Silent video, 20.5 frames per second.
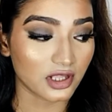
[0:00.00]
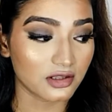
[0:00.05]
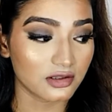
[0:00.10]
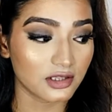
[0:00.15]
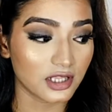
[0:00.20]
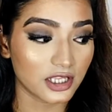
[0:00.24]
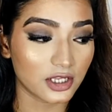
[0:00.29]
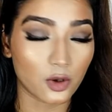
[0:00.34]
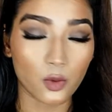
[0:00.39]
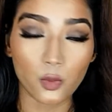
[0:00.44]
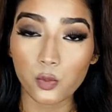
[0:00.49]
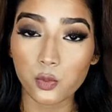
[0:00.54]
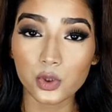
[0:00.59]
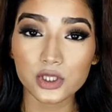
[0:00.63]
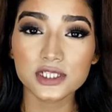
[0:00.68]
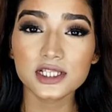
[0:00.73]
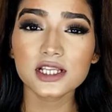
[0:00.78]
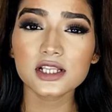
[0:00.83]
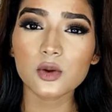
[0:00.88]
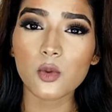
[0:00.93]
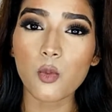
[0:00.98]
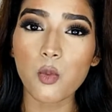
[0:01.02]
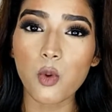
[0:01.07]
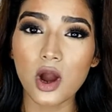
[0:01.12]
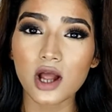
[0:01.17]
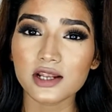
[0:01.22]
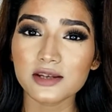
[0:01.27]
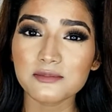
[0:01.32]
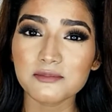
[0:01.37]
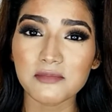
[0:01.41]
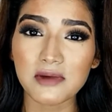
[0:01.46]
Like within
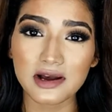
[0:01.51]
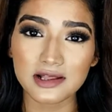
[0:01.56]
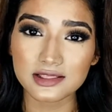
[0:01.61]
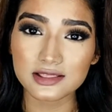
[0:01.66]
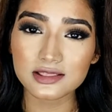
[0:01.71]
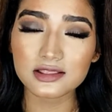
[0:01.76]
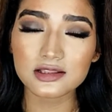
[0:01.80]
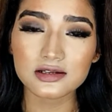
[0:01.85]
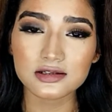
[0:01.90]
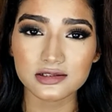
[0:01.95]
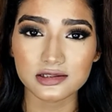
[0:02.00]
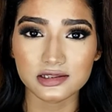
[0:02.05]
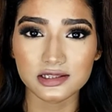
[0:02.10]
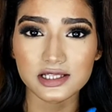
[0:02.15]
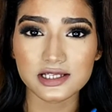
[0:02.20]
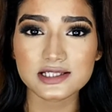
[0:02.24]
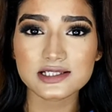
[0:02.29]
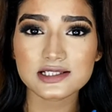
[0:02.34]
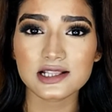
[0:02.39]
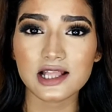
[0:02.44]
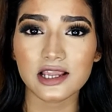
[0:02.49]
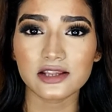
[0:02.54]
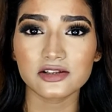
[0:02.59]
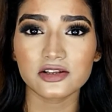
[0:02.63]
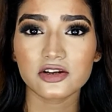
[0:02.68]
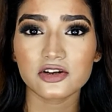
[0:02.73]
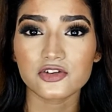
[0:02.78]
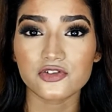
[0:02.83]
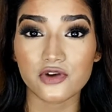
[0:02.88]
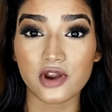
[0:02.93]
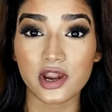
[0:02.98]
one month this
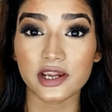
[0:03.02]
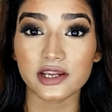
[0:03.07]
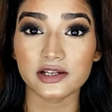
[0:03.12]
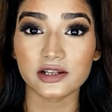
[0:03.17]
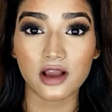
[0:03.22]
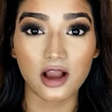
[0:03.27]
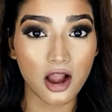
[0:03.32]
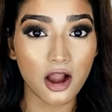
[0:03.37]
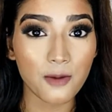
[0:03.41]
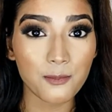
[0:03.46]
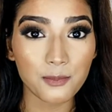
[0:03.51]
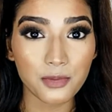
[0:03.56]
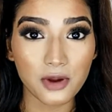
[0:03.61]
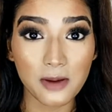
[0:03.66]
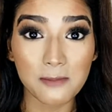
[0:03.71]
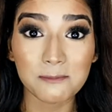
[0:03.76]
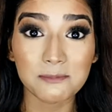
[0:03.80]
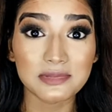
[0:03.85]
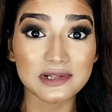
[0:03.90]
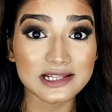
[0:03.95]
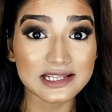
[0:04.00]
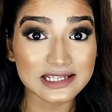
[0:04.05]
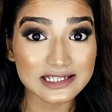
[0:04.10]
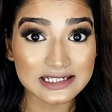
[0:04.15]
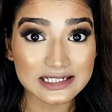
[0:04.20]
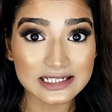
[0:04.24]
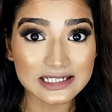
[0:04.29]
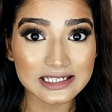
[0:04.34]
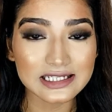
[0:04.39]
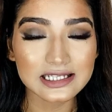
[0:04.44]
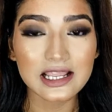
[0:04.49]
liner dried up
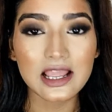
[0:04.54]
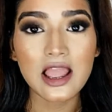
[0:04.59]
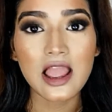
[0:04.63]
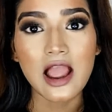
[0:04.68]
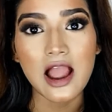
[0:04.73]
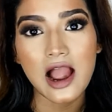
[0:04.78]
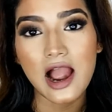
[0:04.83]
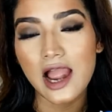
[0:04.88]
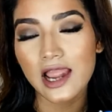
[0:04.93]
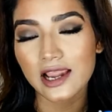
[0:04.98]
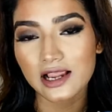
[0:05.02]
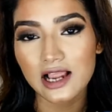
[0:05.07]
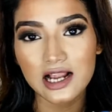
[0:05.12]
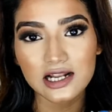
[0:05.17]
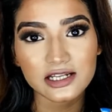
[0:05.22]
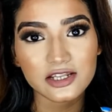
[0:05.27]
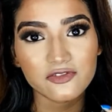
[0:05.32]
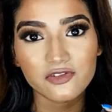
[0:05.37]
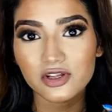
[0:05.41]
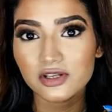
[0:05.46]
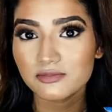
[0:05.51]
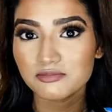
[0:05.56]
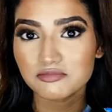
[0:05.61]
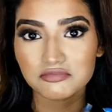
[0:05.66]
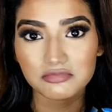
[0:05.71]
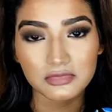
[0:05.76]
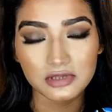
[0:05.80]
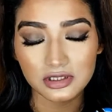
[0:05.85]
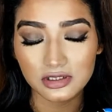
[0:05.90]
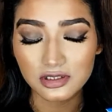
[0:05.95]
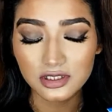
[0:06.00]
completely. I can't even
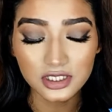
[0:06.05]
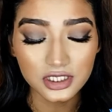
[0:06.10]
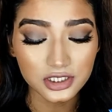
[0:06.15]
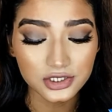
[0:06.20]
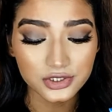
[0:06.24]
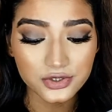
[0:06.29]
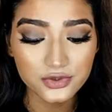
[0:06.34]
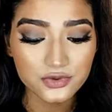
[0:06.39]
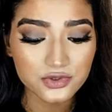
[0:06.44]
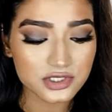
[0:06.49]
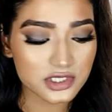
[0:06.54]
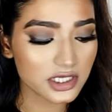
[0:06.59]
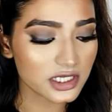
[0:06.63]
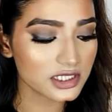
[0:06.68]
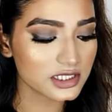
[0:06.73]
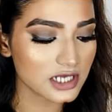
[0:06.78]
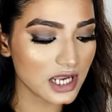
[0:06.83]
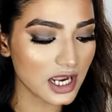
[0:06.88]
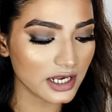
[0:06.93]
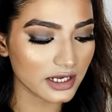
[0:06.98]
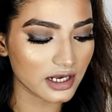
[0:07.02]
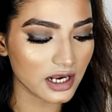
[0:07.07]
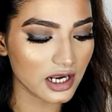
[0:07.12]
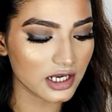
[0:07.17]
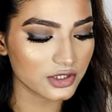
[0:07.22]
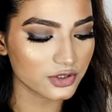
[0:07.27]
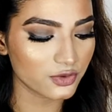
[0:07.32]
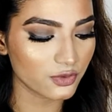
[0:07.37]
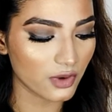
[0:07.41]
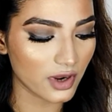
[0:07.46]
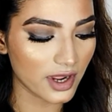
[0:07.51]
use it. I
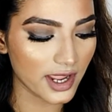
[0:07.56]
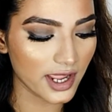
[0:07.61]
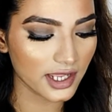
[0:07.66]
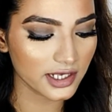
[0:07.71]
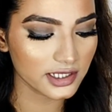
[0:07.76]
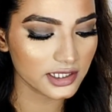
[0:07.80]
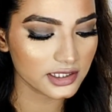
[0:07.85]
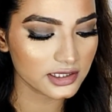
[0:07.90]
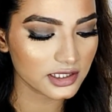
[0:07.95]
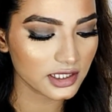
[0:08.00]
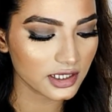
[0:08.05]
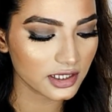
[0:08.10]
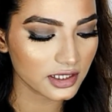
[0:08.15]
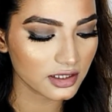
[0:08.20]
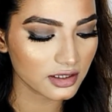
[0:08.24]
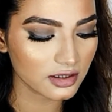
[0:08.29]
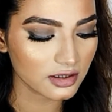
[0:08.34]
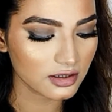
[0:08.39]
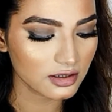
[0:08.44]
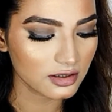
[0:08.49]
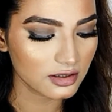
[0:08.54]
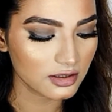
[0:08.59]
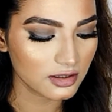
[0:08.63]
can't do anything.